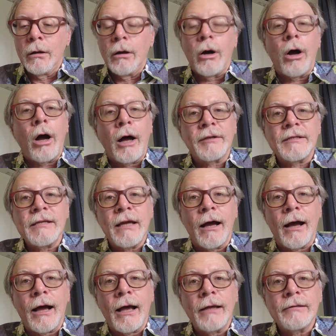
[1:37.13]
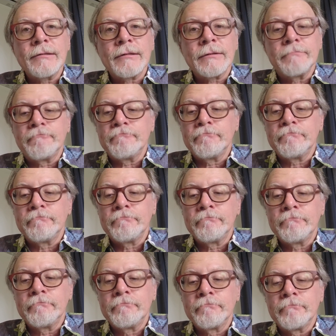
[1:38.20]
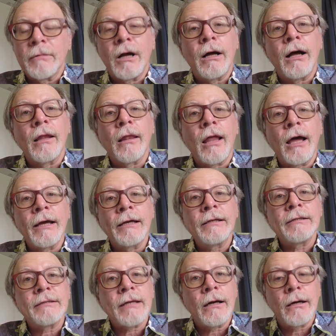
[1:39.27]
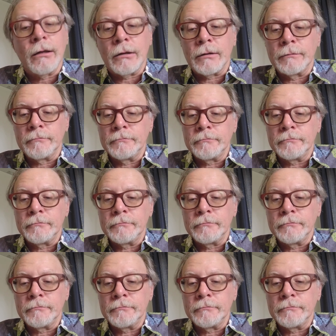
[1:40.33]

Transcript: Haughty eyes, a lying tongue,